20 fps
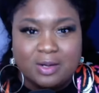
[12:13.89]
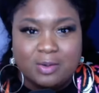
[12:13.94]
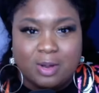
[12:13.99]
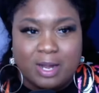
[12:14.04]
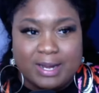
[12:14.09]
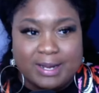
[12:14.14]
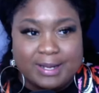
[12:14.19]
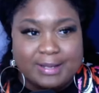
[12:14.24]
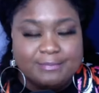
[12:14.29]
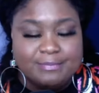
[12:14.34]

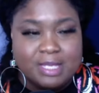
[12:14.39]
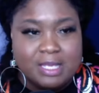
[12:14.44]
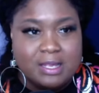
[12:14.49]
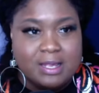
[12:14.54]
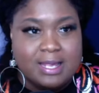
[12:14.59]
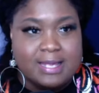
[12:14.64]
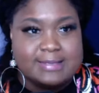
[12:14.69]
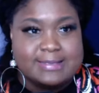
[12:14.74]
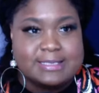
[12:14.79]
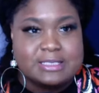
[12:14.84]
right?
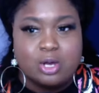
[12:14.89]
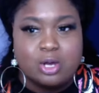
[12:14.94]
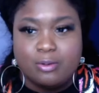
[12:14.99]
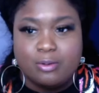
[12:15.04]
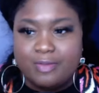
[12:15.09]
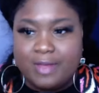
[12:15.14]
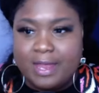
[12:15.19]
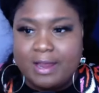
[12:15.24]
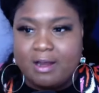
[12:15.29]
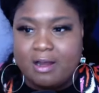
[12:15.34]
And
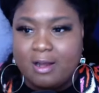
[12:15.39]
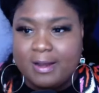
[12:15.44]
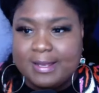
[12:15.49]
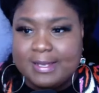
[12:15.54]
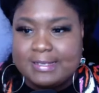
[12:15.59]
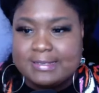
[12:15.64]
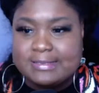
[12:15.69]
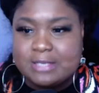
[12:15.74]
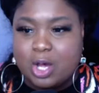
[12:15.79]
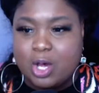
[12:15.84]
so there
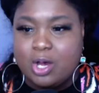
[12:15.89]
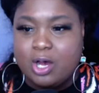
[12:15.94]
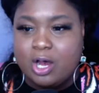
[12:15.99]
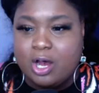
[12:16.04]
is